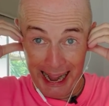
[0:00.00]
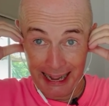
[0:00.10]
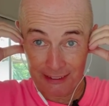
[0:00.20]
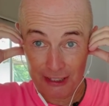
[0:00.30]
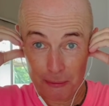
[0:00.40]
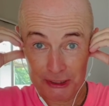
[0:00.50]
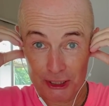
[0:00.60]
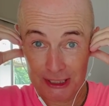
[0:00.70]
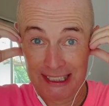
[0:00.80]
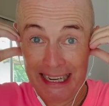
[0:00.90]
I said I wasn't
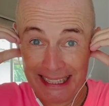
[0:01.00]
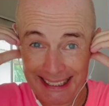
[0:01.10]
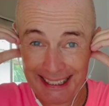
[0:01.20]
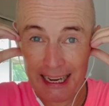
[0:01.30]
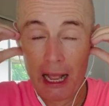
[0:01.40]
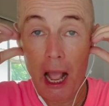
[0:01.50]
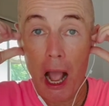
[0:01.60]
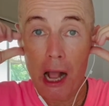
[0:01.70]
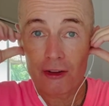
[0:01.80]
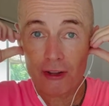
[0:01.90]
going to sing.
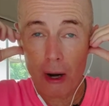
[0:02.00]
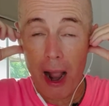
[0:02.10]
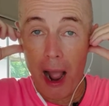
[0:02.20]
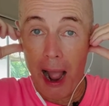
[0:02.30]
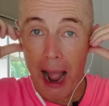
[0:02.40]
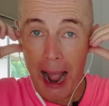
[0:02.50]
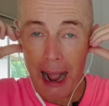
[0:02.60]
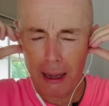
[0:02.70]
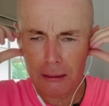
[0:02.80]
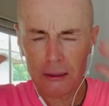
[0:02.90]
So,
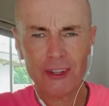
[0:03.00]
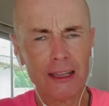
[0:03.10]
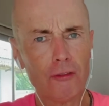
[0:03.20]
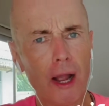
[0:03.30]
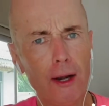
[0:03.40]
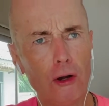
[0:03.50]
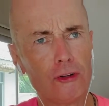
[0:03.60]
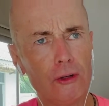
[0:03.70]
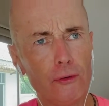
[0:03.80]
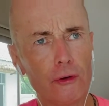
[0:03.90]
is that the right
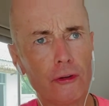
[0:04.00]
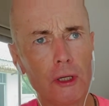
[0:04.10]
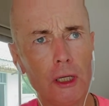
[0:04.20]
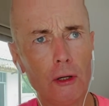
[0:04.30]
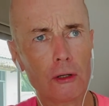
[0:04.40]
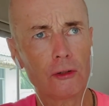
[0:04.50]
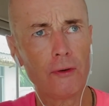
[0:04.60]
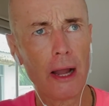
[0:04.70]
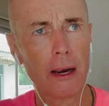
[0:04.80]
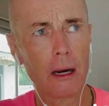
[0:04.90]
octave or is it an octave
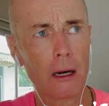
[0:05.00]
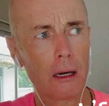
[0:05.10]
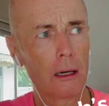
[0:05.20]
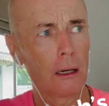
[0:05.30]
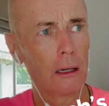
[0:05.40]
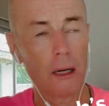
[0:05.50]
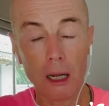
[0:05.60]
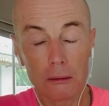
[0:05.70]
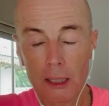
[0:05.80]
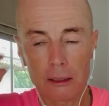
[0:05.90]
higher?
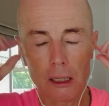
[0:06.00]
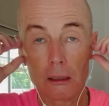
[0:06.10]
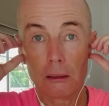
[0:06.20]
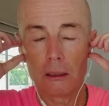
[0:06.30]
I don't know.